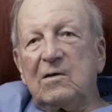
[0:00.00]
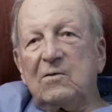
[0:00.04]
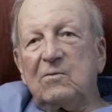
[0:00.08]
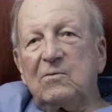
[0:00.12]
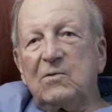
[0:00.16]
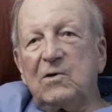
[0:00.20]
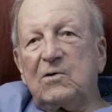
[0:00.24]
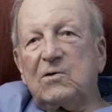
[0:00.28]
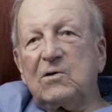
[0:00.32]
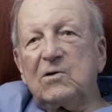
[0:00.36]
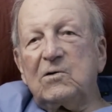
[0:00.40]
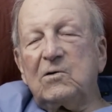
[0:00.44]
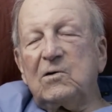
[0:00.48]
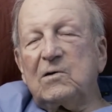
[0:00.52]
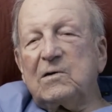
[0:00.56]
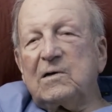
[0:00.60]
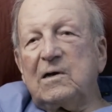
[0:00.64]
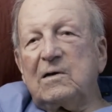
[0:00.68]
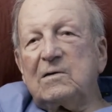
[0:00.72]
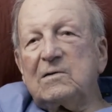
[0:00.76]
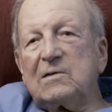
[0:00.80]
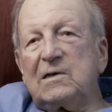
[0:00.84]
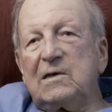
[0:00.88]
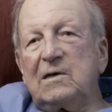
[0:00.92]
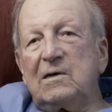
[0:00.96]
We couldn't go
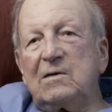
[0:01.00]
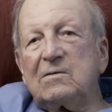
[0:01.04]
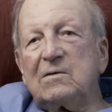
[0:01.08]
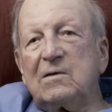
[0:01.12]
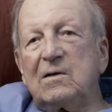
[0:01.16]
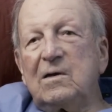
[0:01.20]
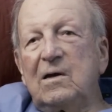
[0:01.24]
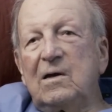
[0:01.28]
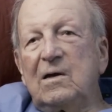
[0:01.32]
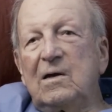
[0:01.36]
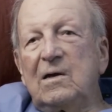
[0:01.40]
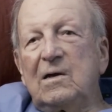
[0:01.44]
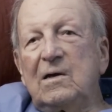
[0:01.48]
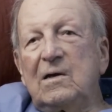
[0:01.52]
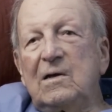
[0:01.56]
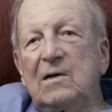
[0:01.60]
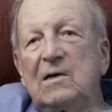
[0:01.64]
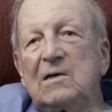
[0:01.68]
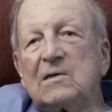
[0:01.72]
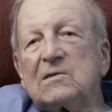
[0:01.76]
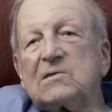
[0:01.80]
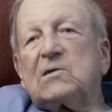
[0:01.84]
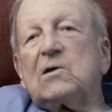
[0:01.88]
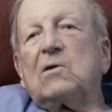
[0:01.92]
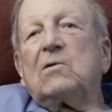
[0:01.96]
downtown.
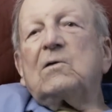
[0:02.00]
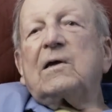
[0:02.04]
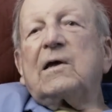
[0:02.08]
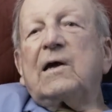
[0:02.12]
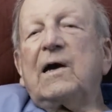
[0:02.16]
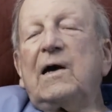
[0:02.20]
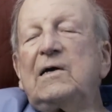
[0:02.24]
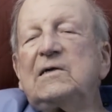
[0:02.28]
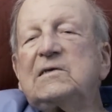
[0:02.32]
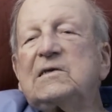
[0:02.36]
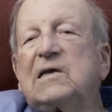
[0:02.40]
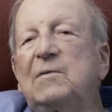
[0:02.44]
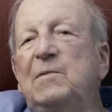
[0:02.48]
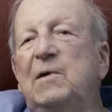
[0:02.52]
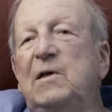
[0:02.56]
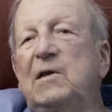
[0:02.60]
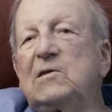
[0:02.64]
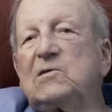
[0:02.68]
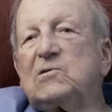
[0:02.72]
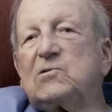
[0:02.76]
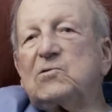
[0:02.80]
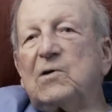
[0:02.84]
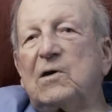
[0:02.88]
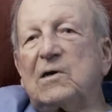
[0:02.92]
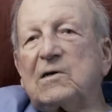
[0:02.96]
So the guys come
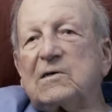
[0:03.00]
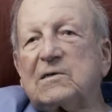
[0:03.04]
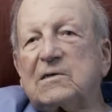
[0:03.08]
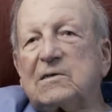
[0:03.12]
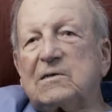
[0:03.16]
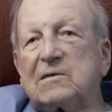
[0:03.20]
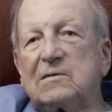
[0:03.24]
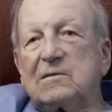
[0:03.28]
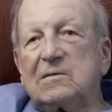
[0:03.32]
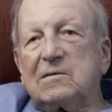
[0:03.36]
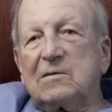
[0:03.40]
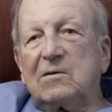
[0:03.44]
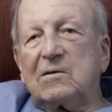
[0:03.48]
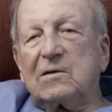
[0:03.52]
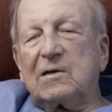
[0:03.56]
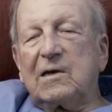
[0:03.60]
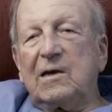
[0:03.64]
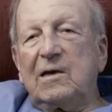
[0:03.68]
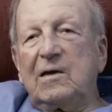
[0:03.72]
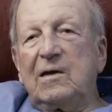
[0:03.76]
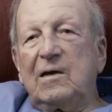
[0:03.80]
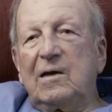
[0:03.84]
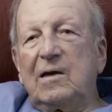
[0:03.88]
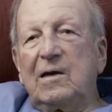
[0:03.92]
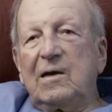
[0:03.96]
in trucks,
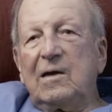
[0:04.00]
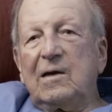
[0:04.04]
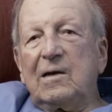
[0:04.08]
okay?